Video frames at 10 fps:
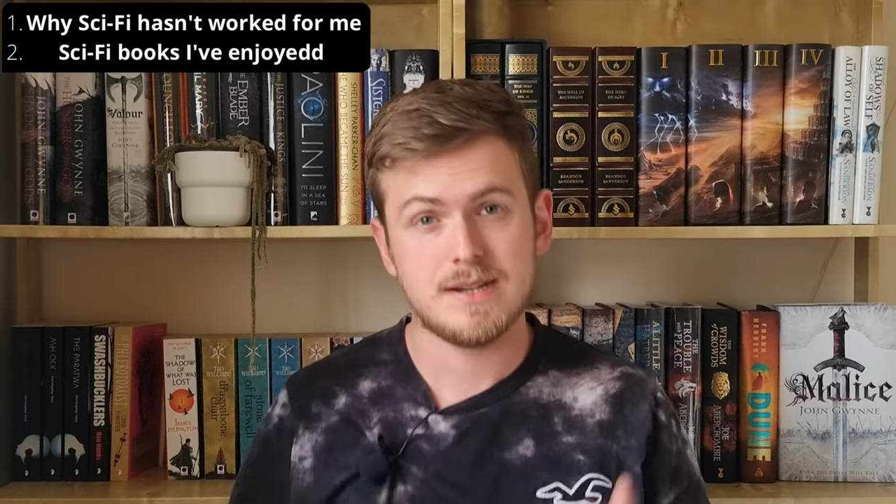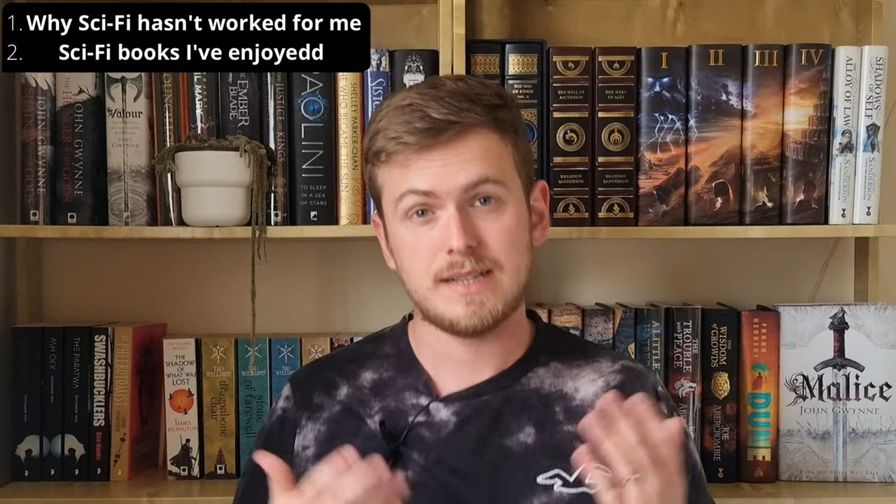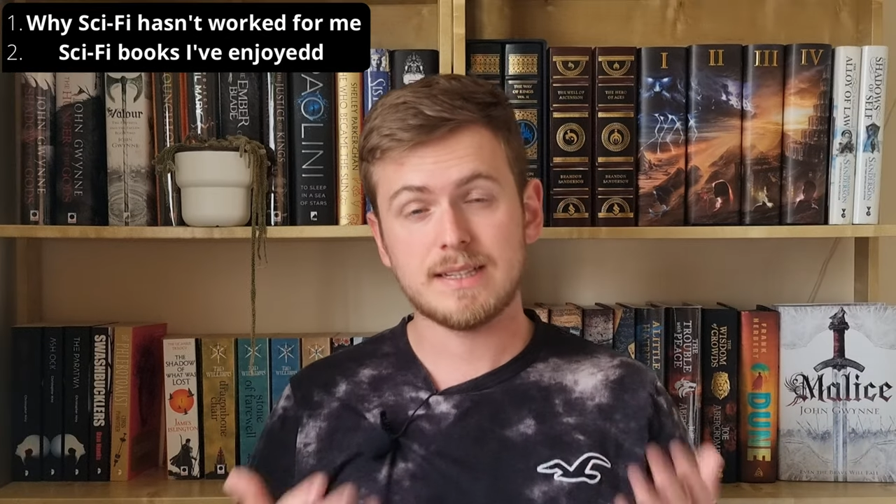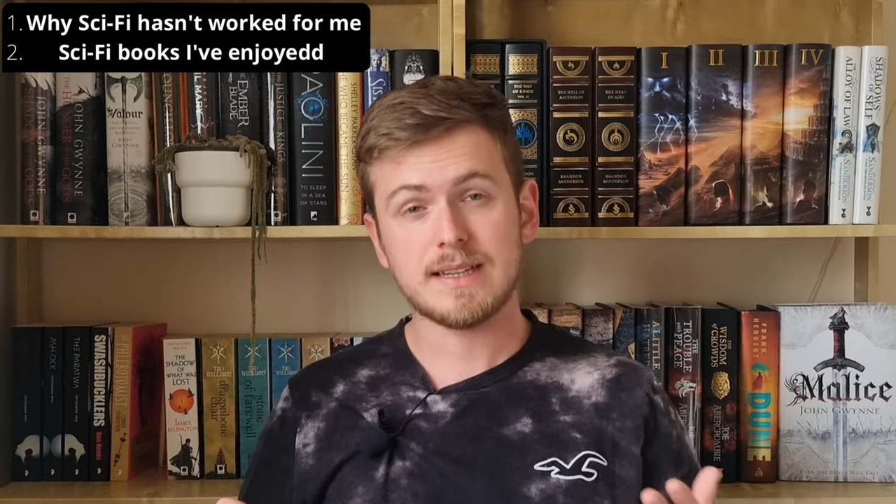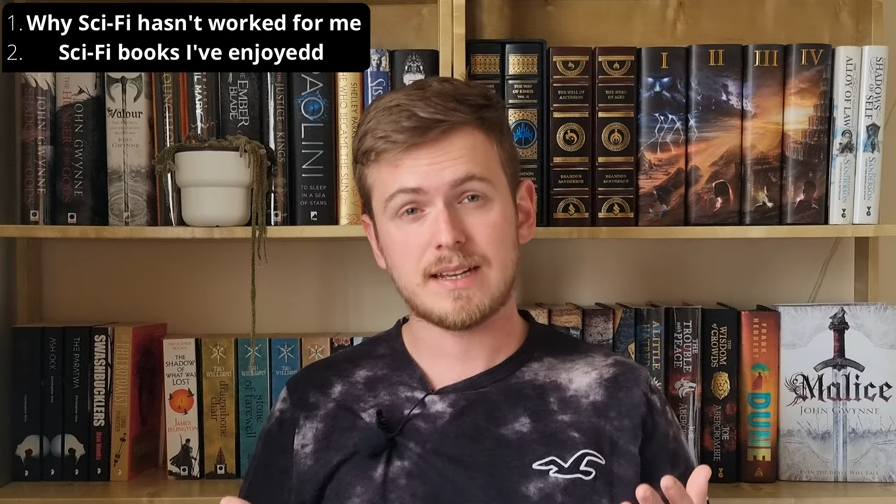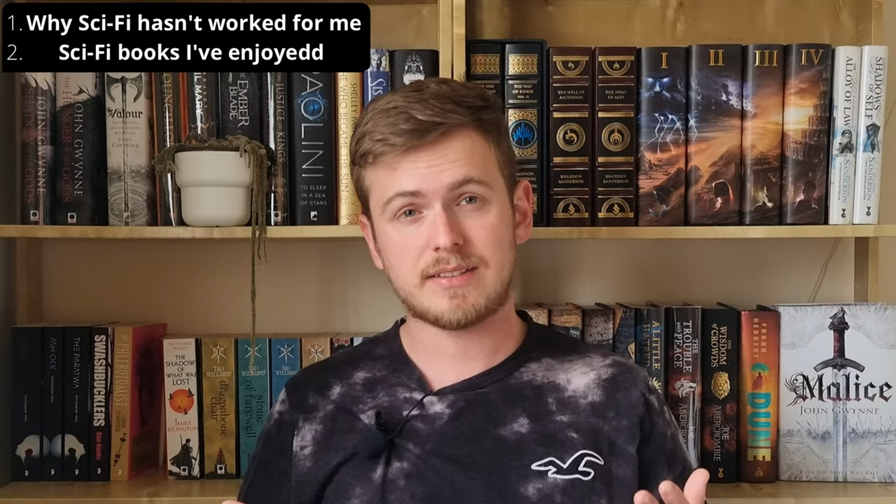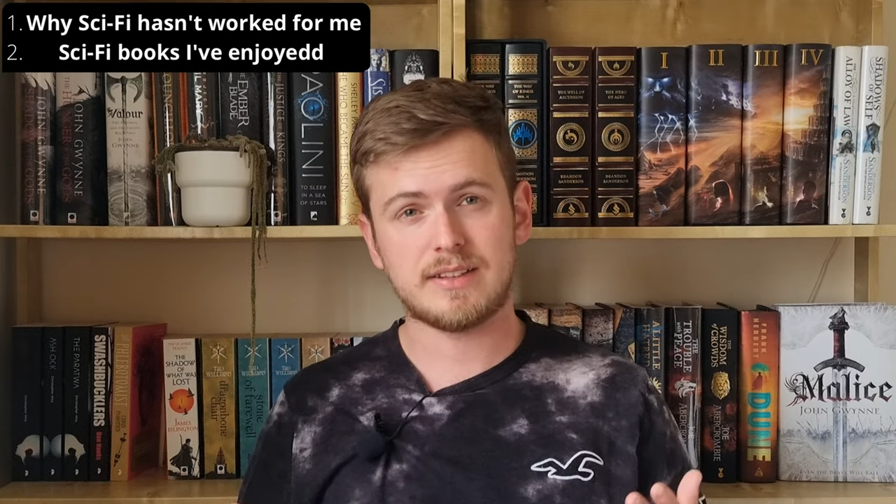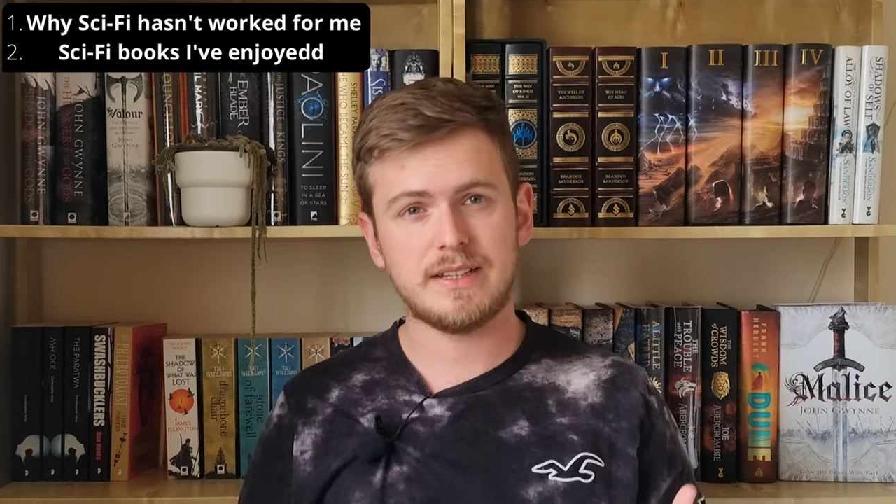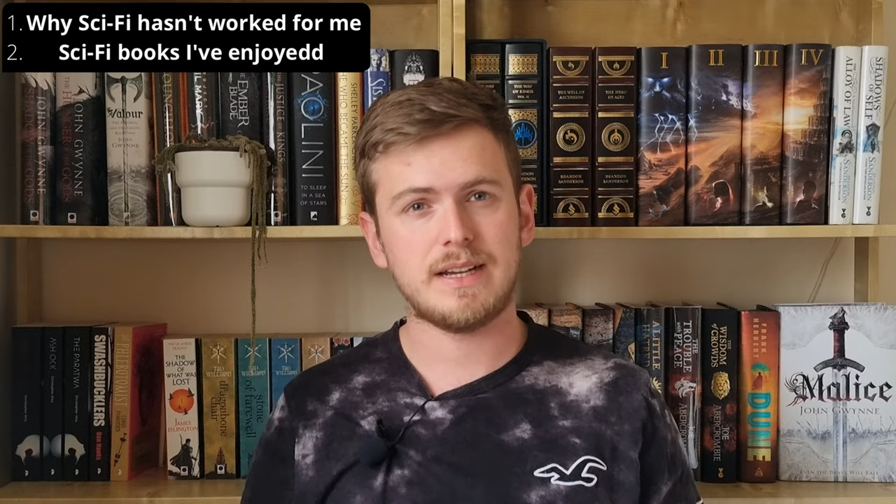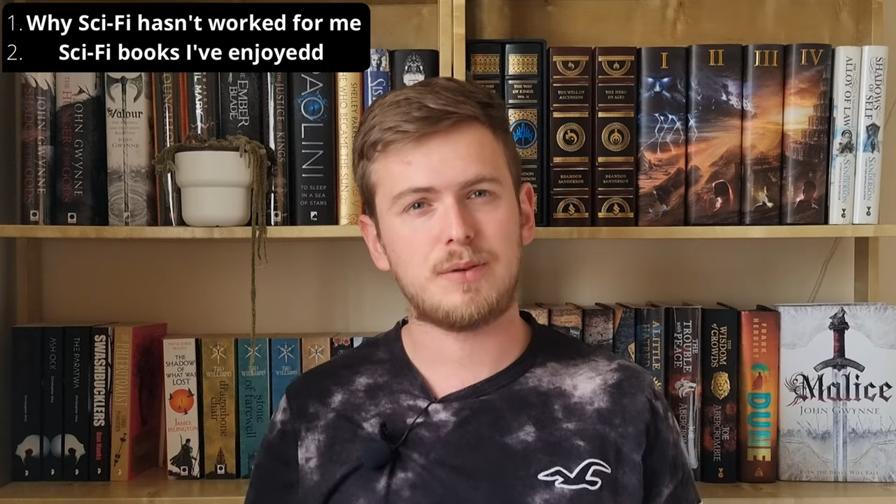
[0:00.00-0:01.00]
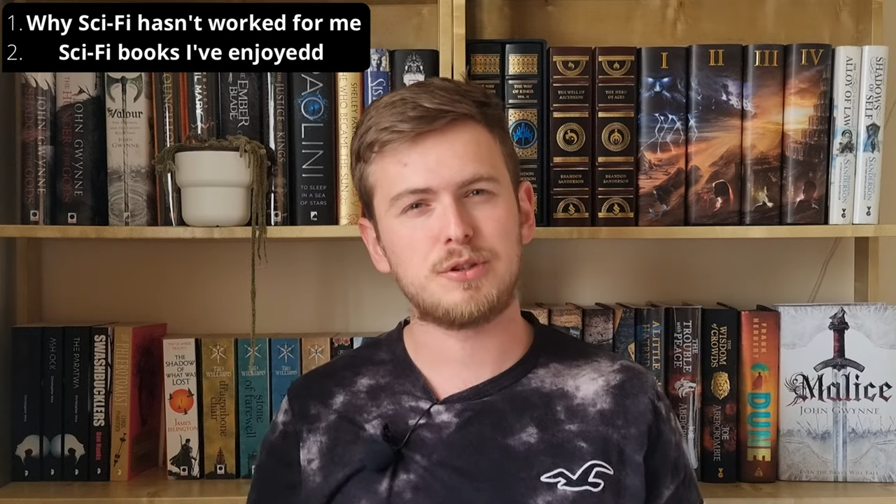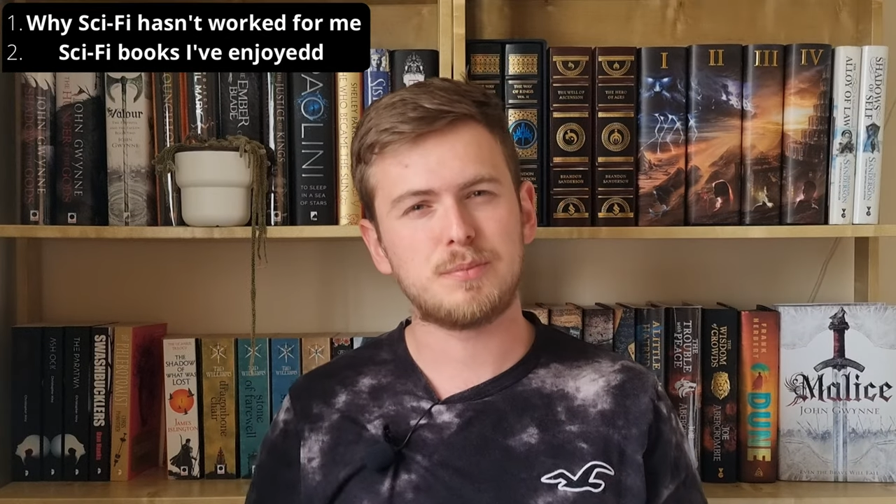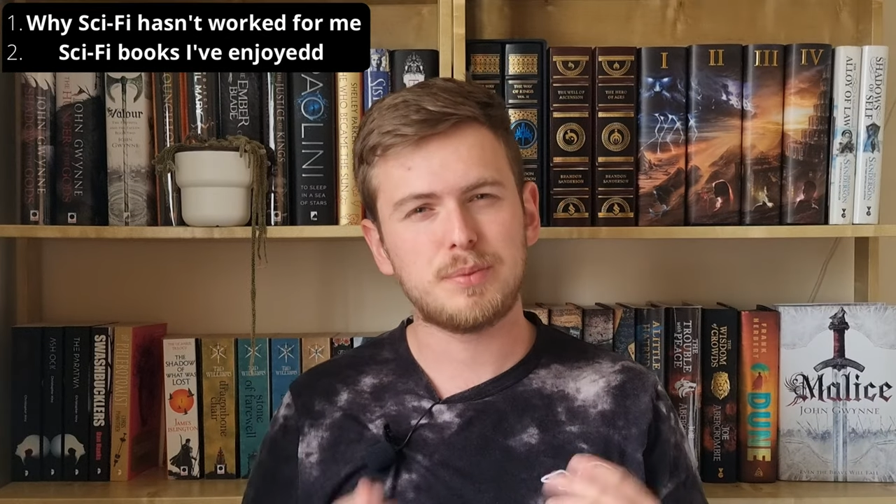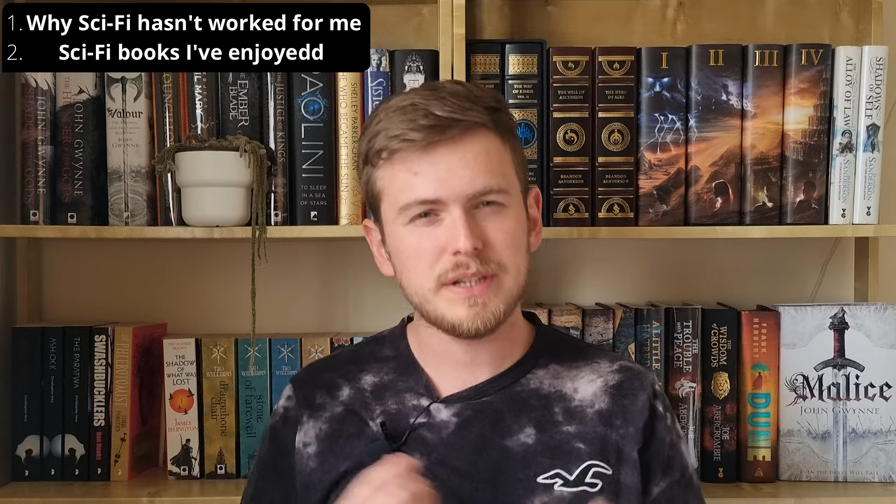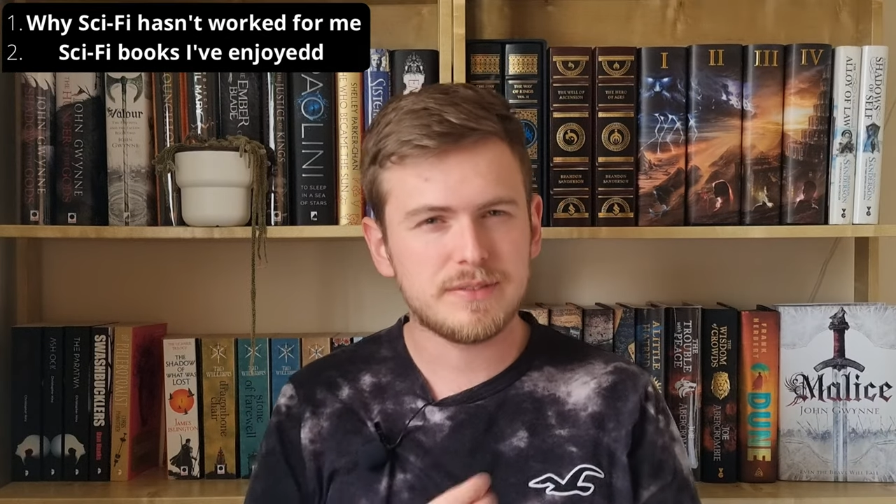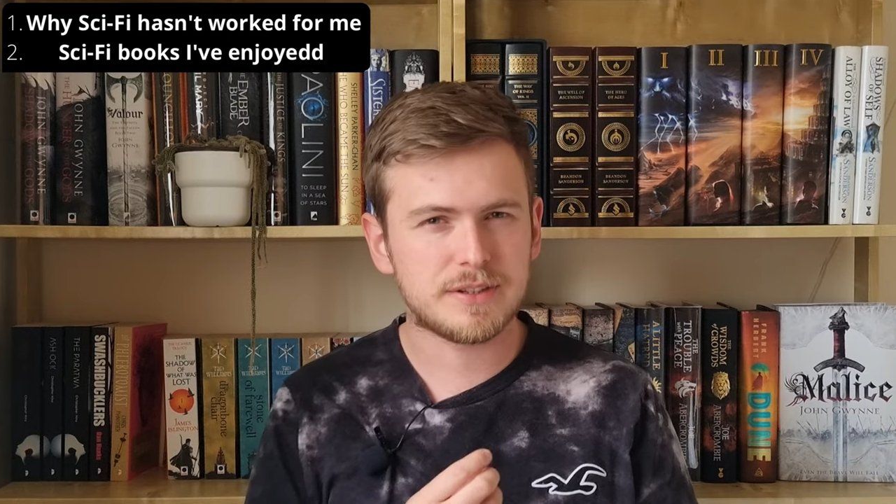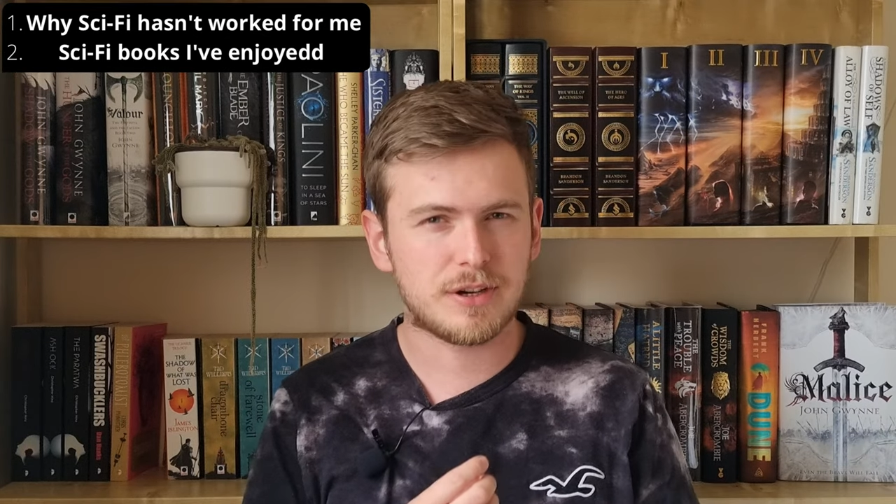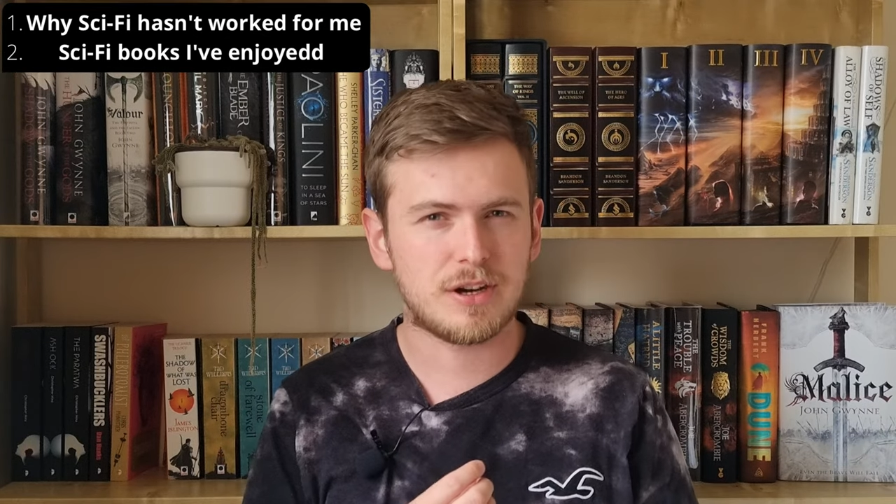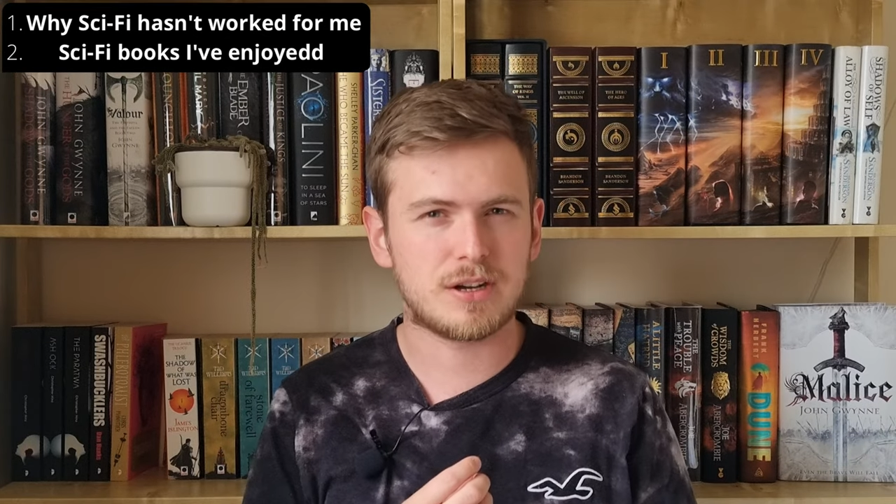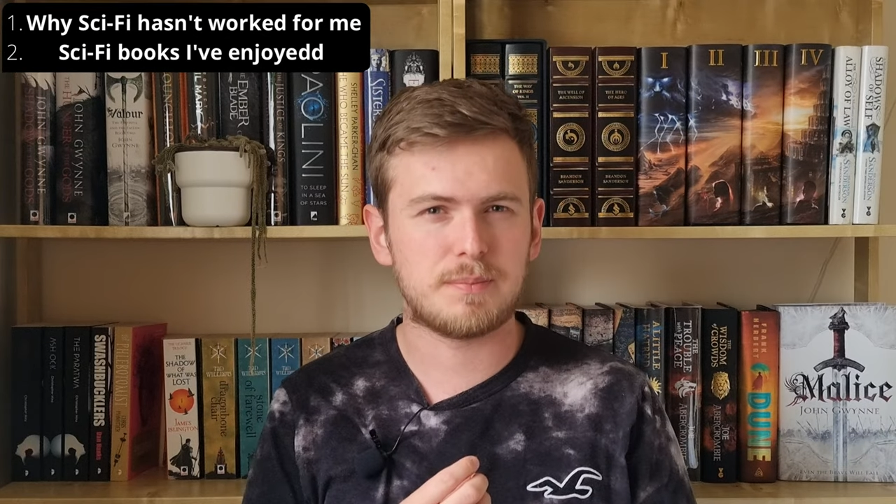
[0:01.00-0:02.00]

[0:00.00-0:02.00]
And then lastly, I want to briefly talk